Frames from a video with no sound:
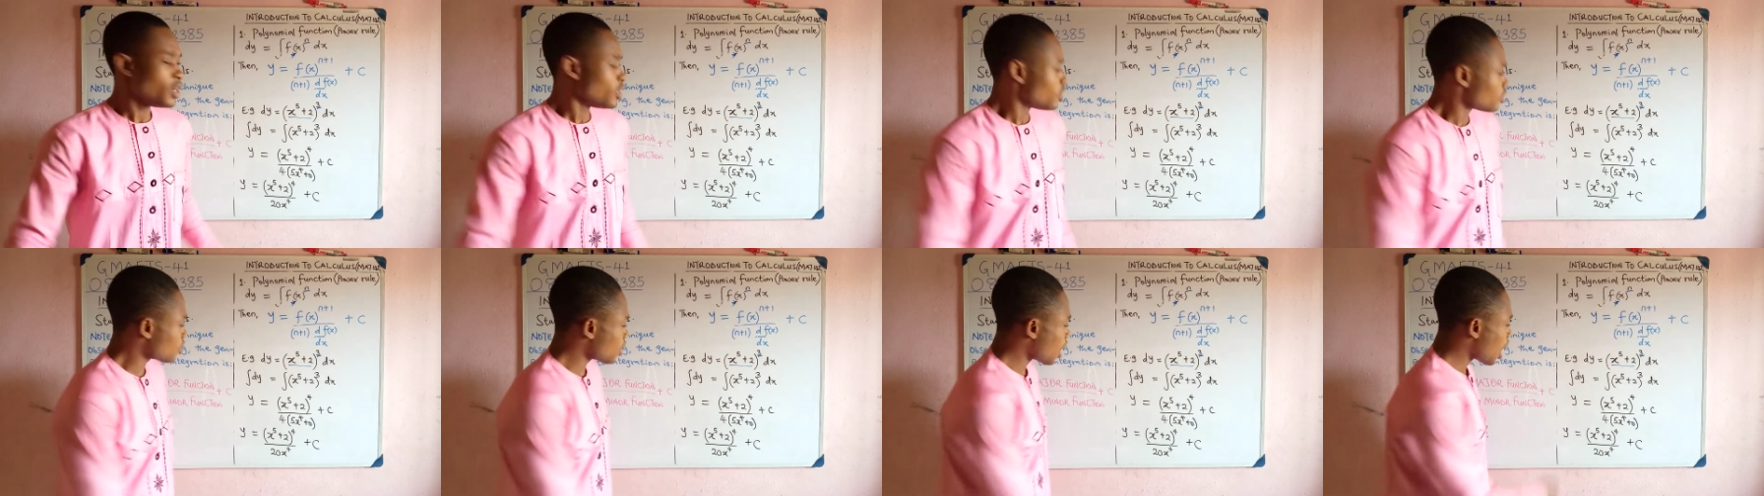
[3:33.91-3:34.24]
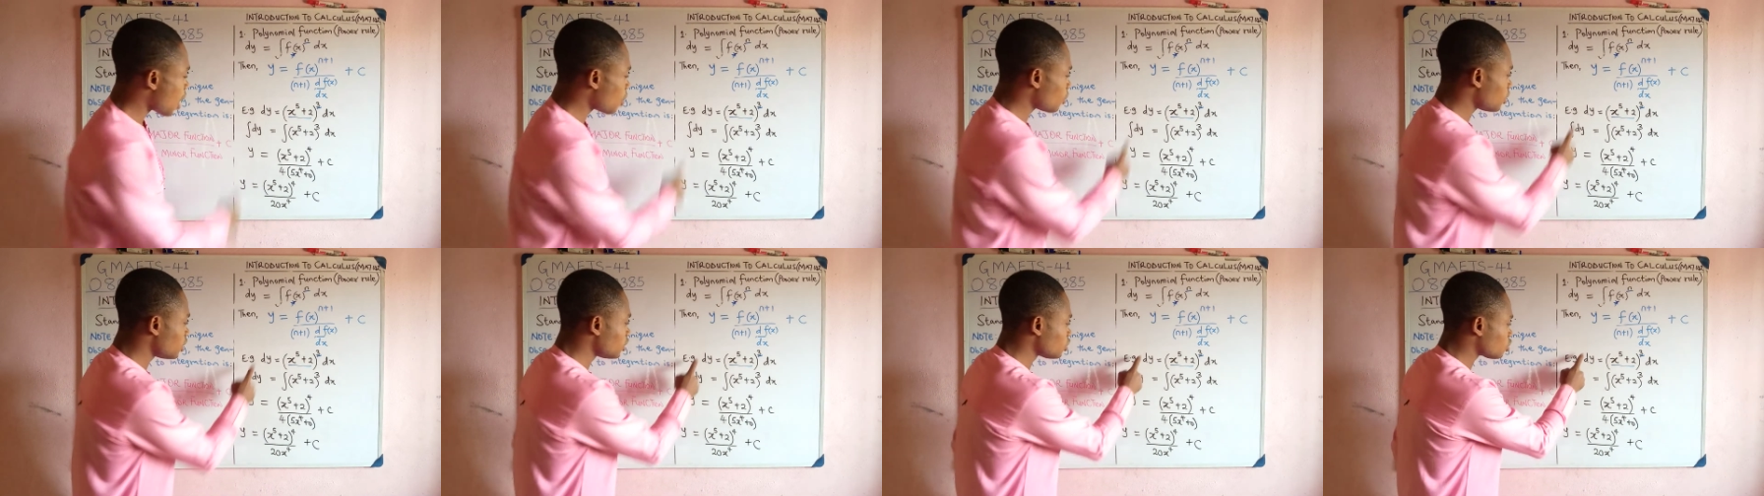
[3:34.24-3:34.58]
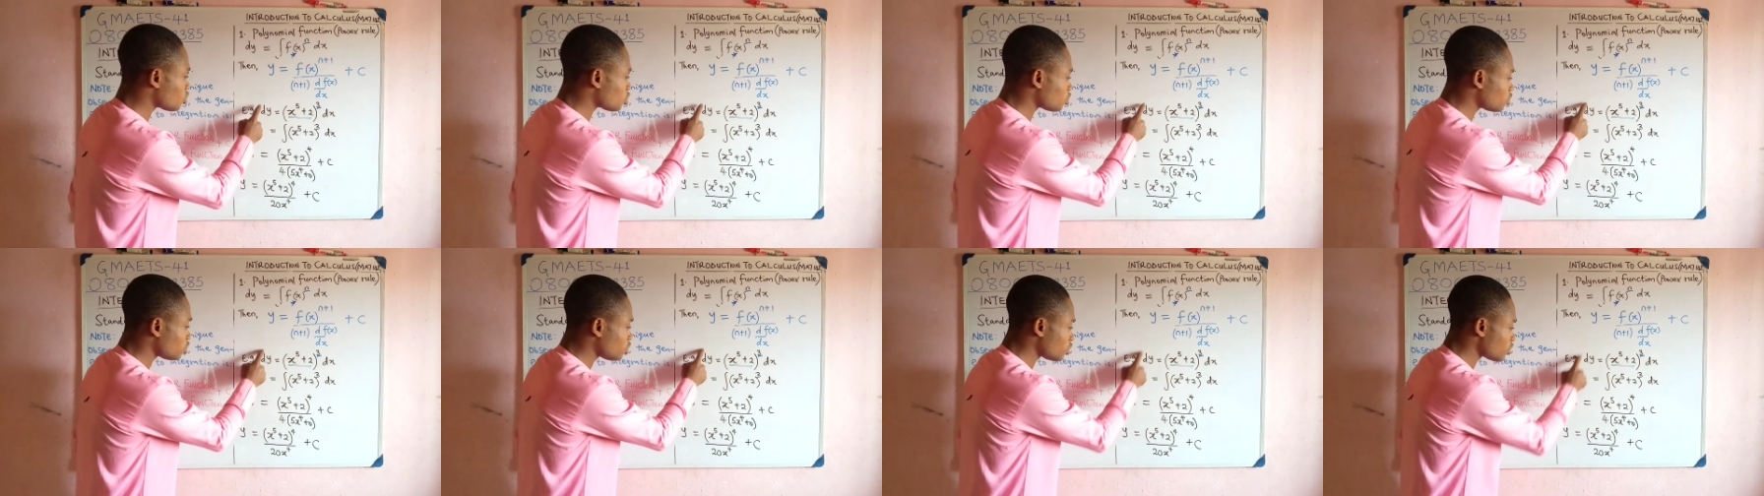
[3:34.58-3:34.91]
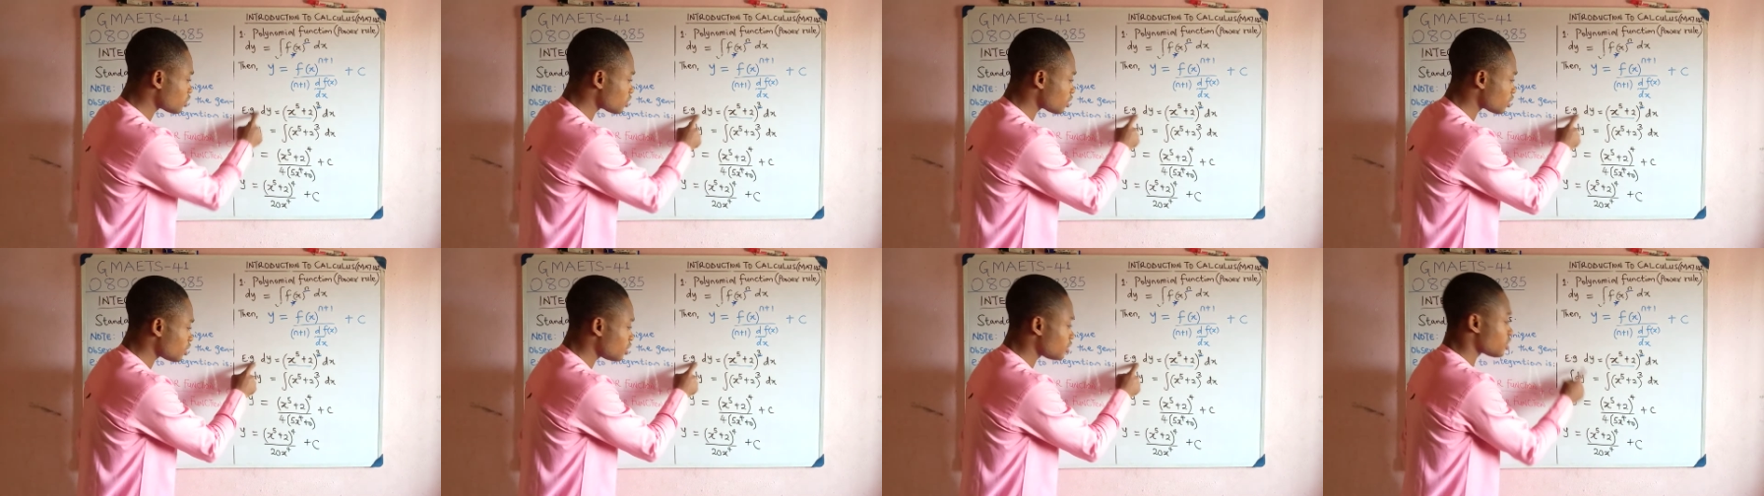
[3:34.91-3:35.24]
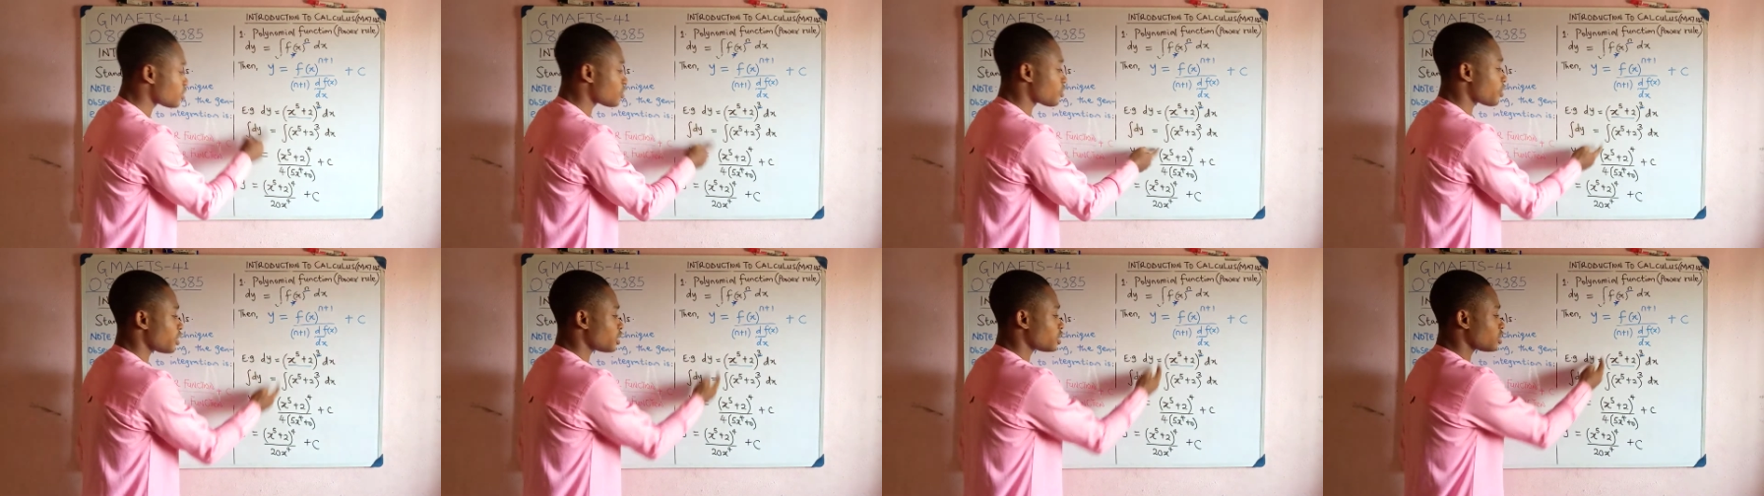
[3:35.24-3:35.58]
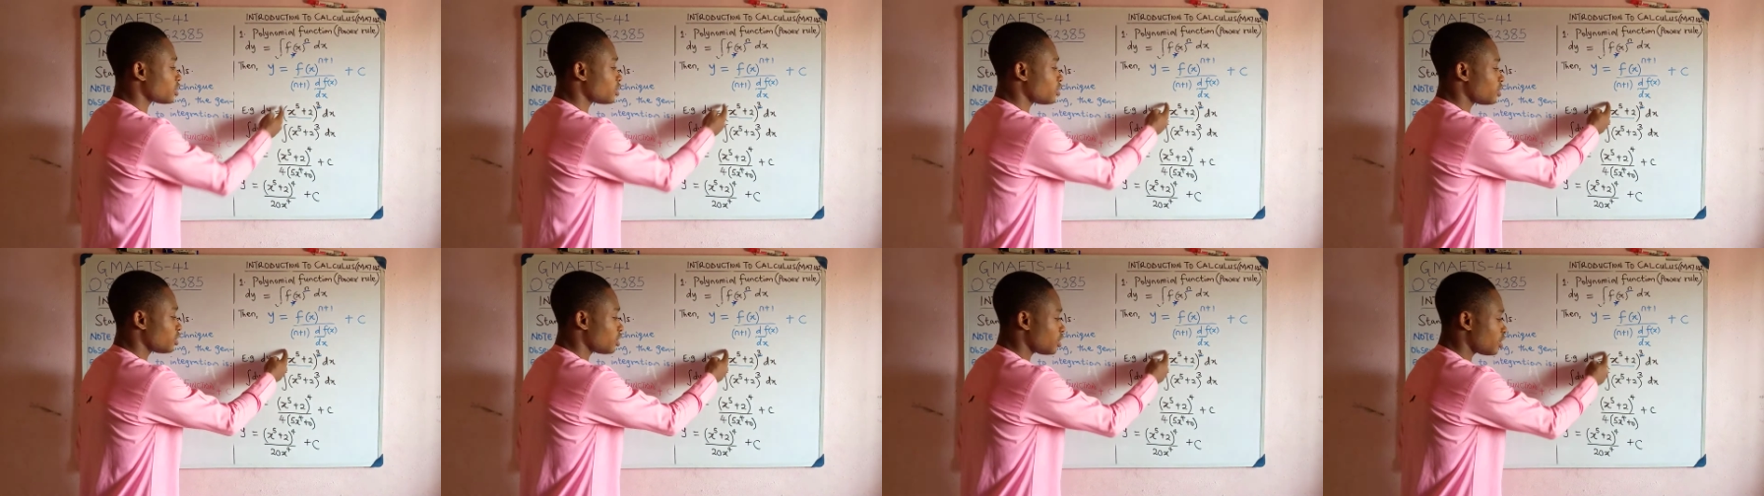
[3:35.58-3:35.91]
So I will introduce
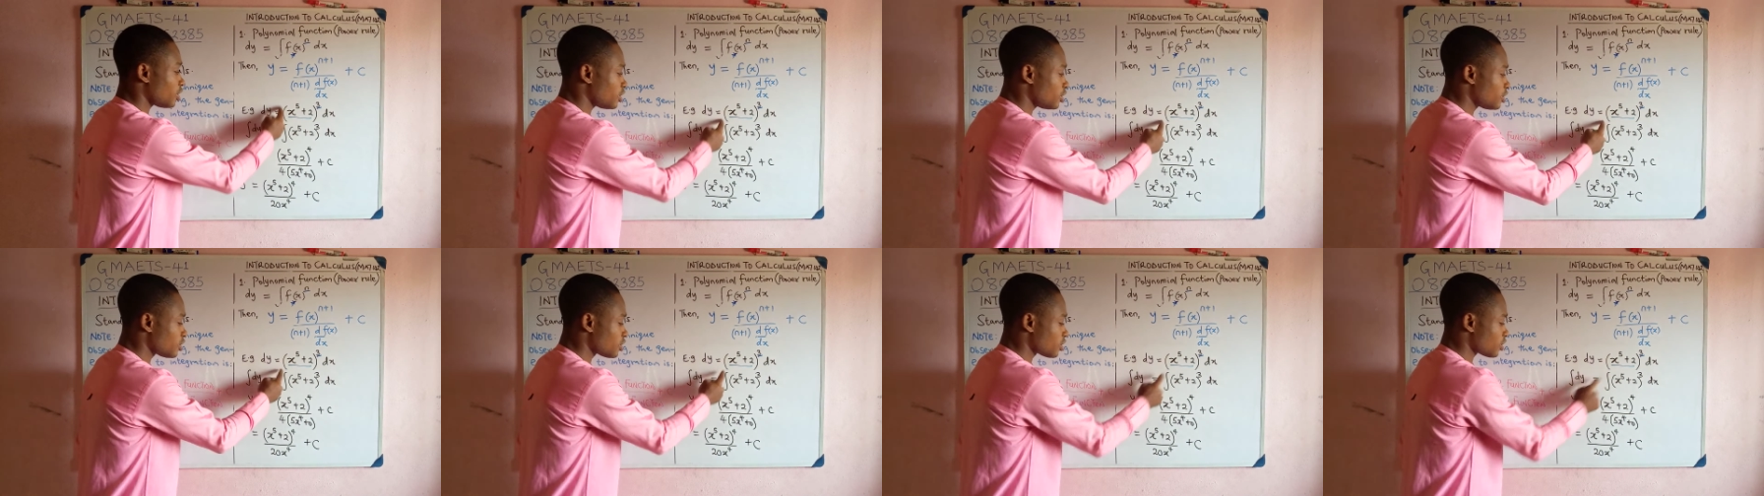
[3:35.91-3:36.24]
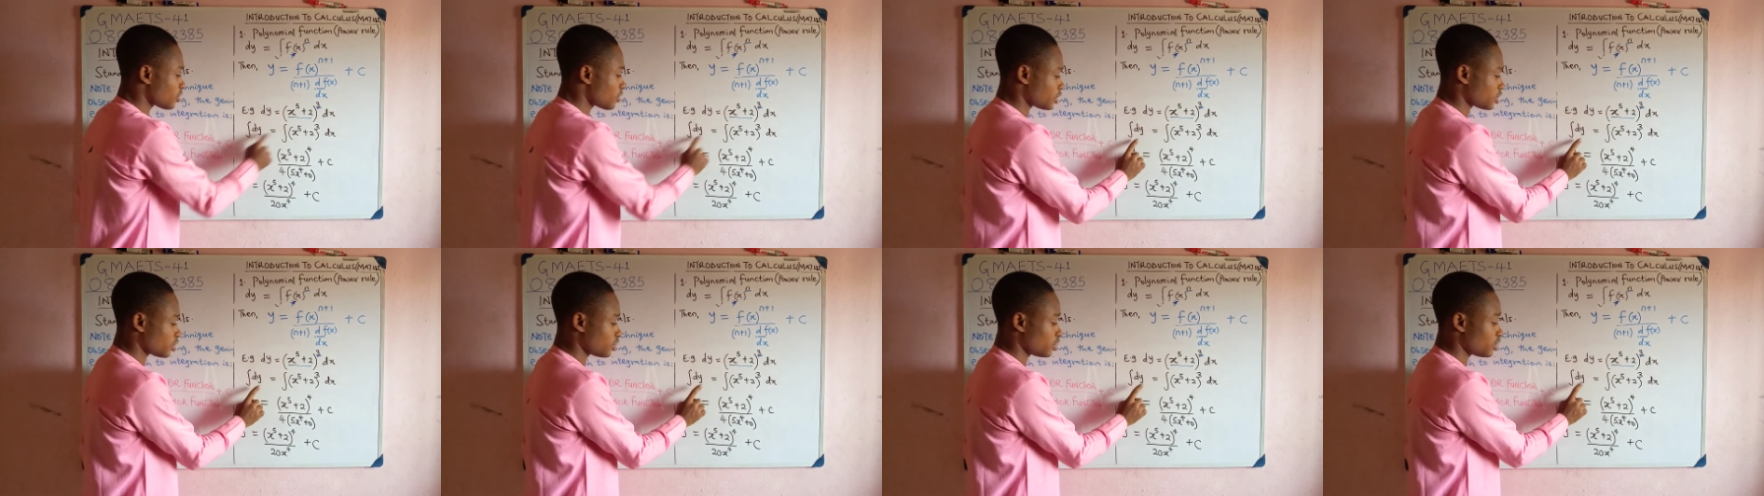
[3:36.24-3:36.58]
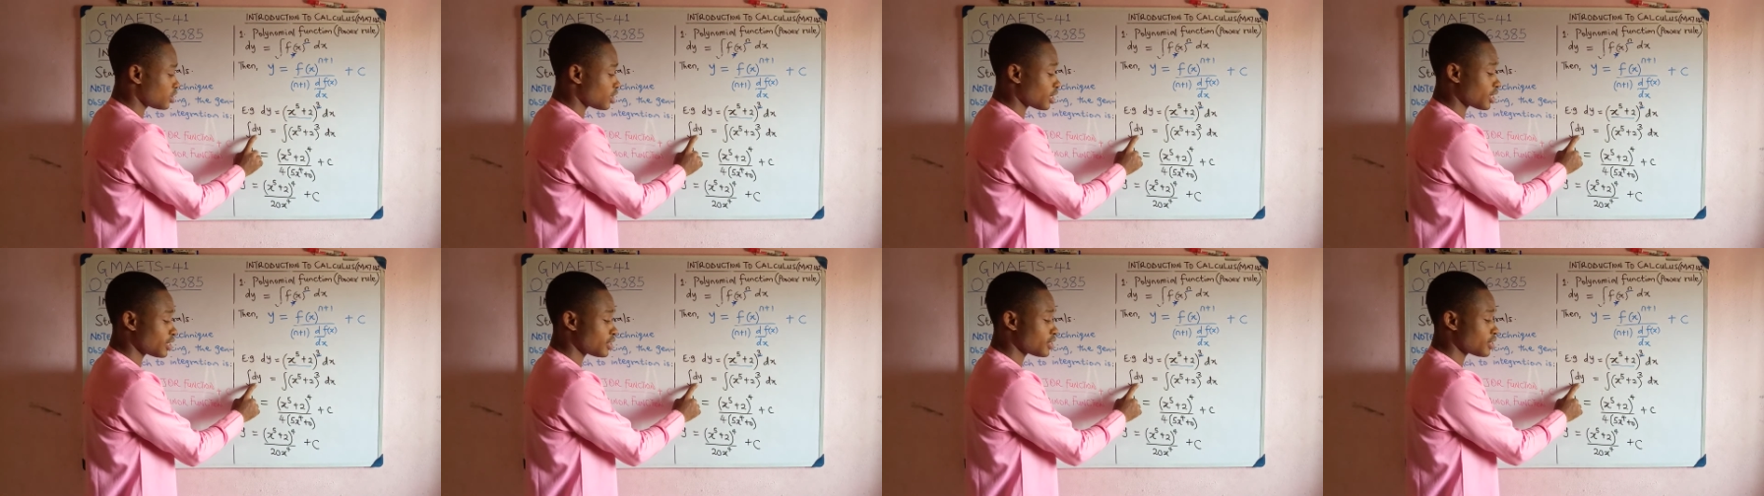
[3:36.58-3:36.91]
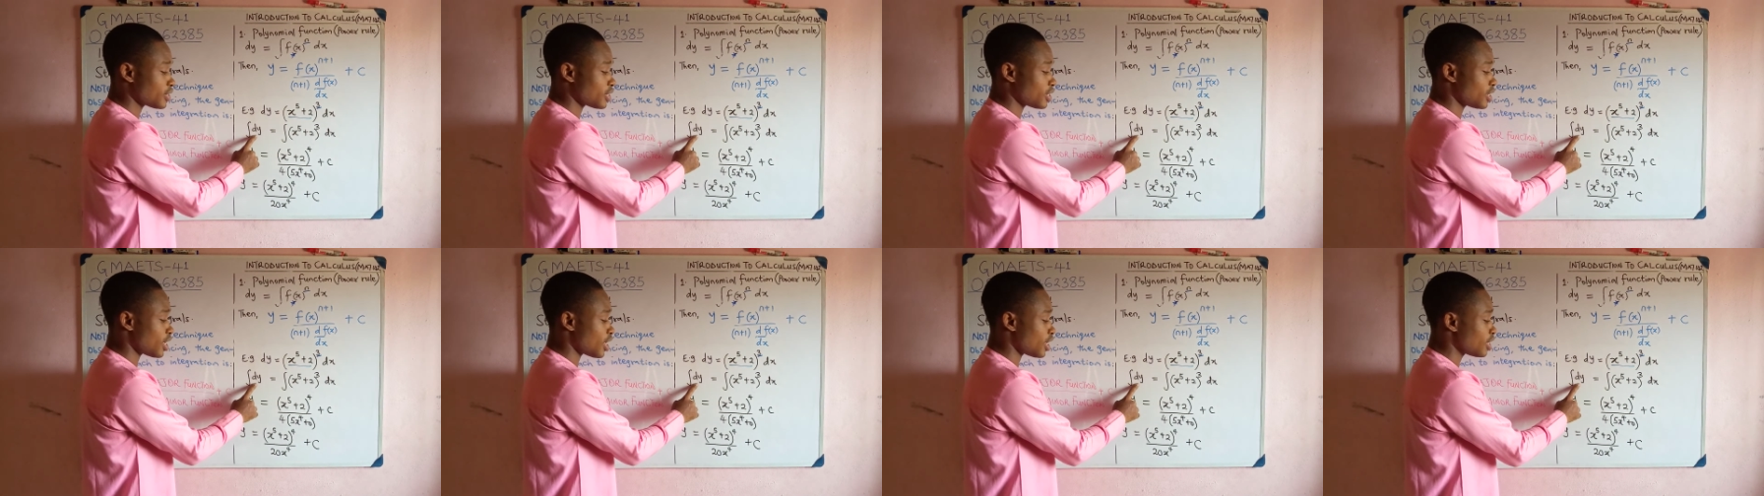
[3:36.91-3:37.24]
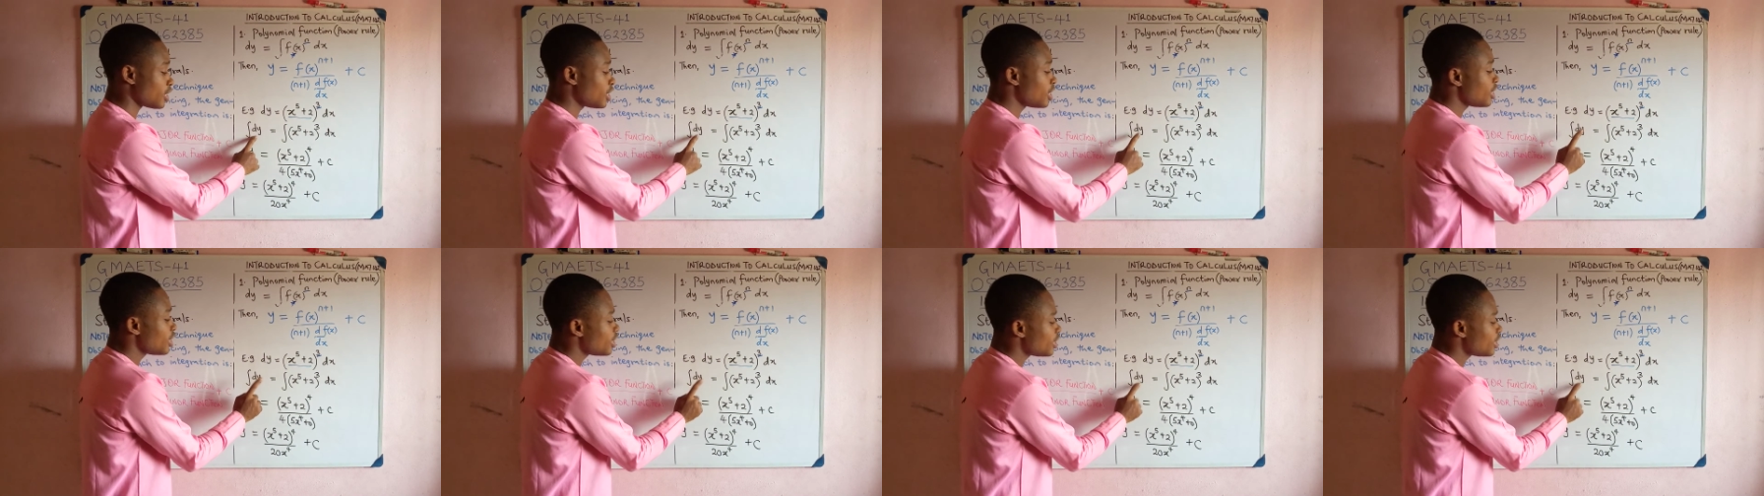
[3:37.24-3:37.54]
integration here, integration here, you can see that.